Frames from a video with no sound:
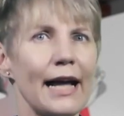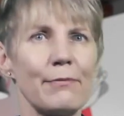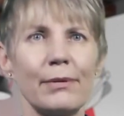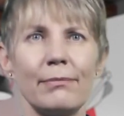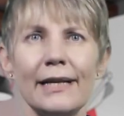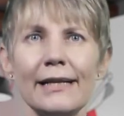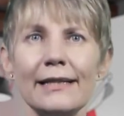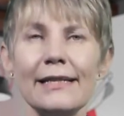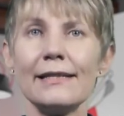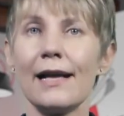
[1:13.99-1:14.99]

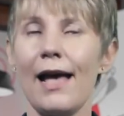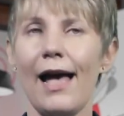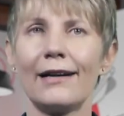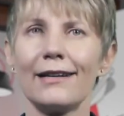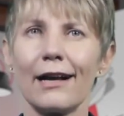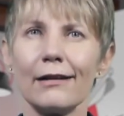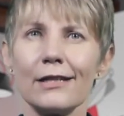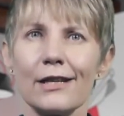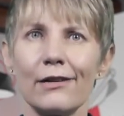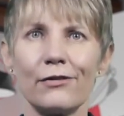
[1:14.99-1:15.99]
capabilities, and
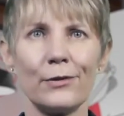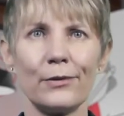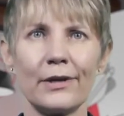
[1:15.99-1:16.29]
culture of an